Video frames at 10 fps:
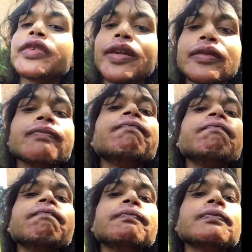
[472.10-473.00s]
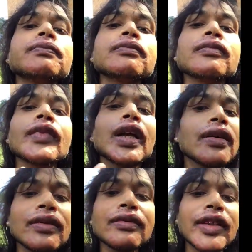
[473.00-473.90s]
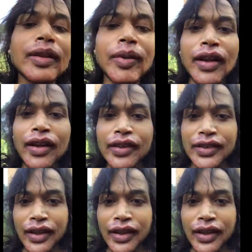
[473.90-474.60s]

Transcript: you know, a little bit at a